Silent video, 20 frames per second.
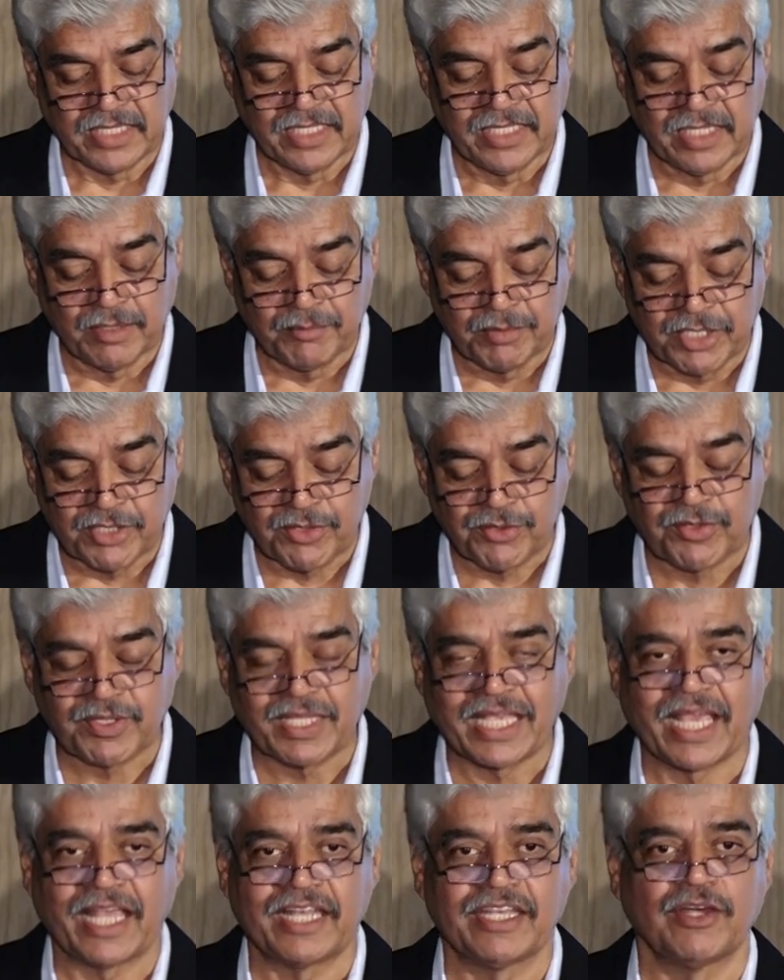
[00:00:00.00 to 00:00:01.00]
inability to
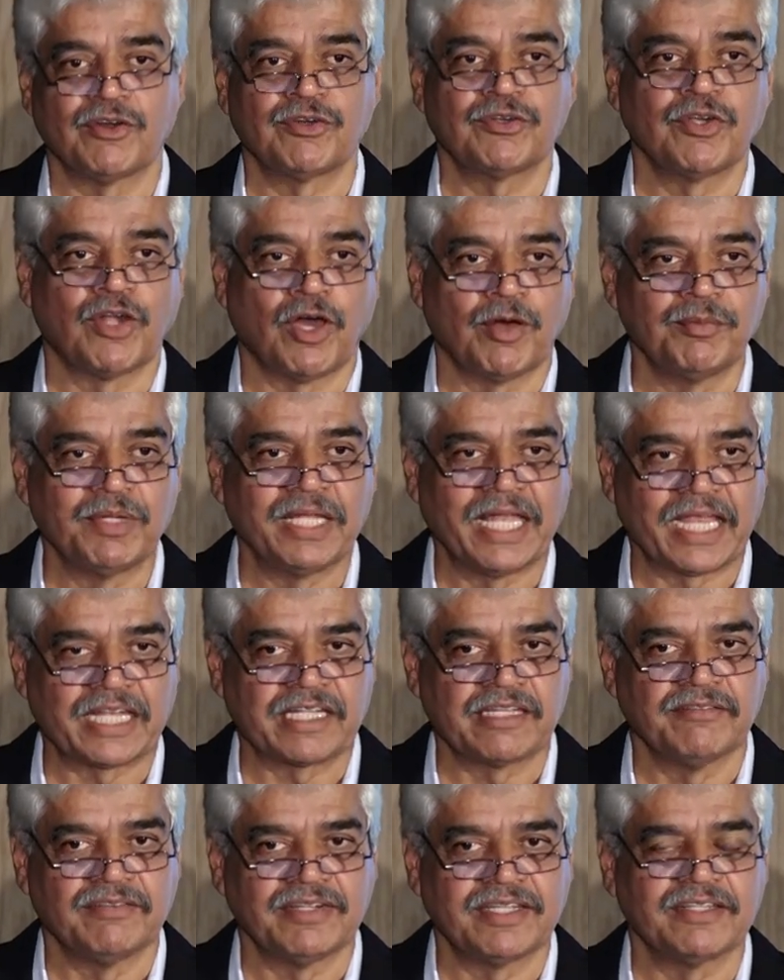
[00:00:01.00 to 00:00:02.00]
carry out normal
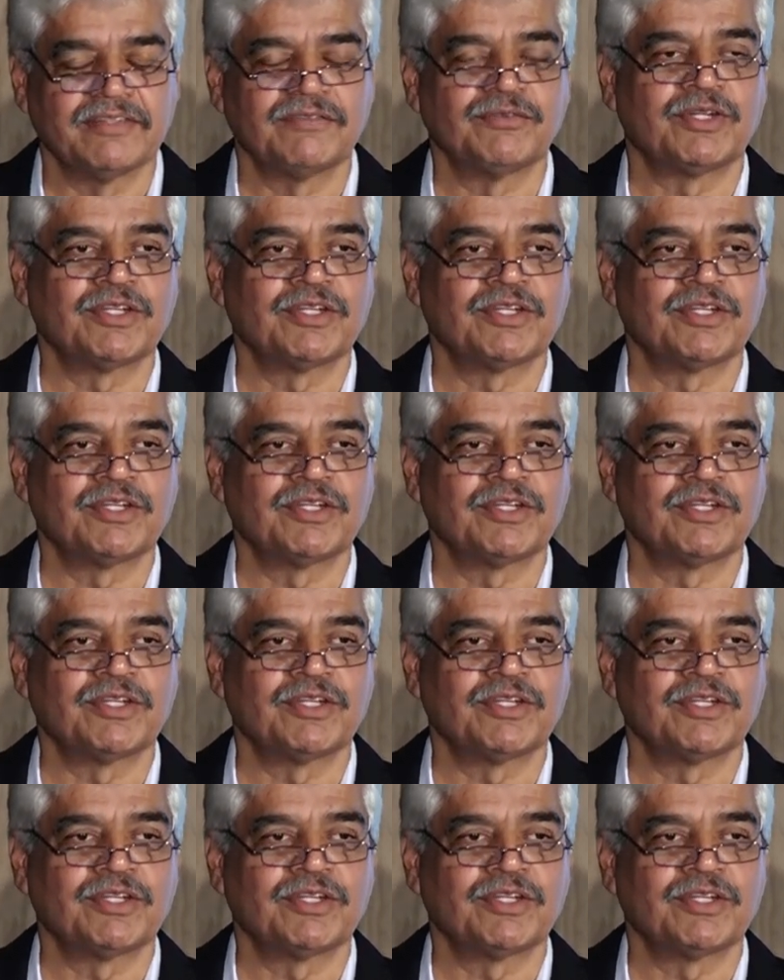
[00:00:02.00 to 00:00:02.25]
activities.